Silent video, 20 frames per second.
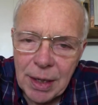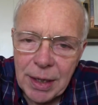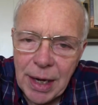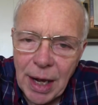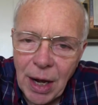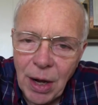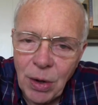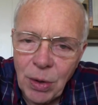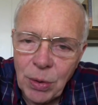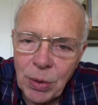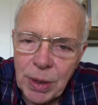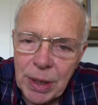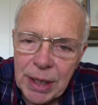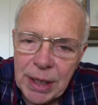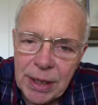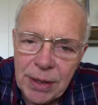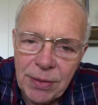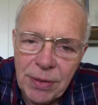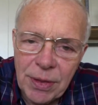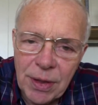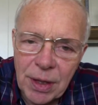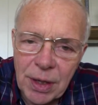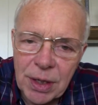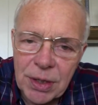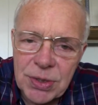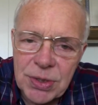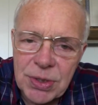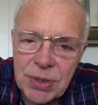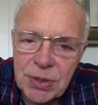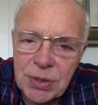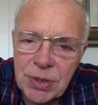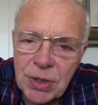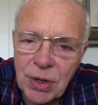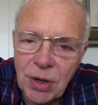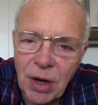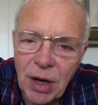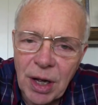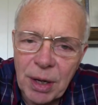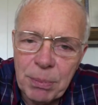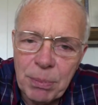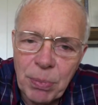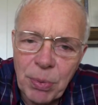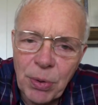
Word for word: Now, in this, God